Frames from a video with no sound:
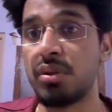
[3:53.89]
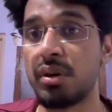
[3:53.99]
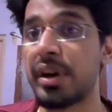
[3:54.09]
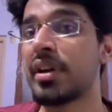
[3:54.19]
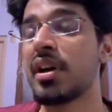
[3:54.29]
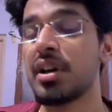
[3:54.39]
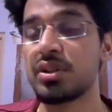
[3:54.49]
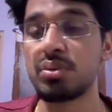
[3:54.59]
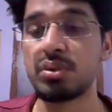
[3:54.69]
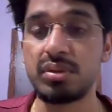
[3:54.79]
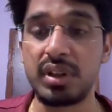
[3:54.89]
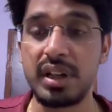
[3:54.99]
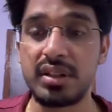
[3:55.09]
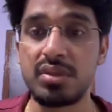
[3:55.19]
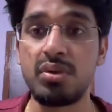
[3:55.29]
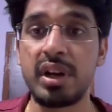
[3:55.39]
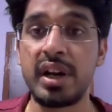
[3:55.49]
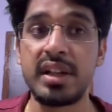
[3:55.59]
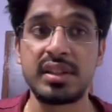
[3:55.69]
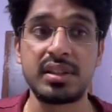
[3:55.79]
All right, so let's go ahead
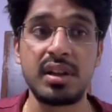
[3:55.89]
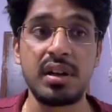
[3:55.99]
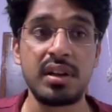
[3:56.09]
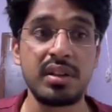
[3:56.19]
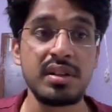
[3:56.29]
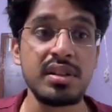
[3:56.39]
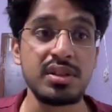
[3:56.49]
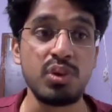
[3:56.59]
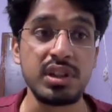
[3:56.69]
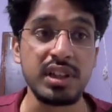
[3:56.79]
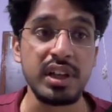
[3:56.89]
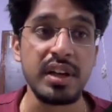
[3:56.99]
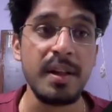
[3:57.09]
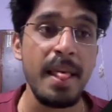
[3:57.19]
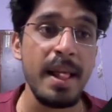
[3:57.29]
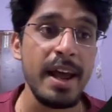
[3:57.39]
and start this once again,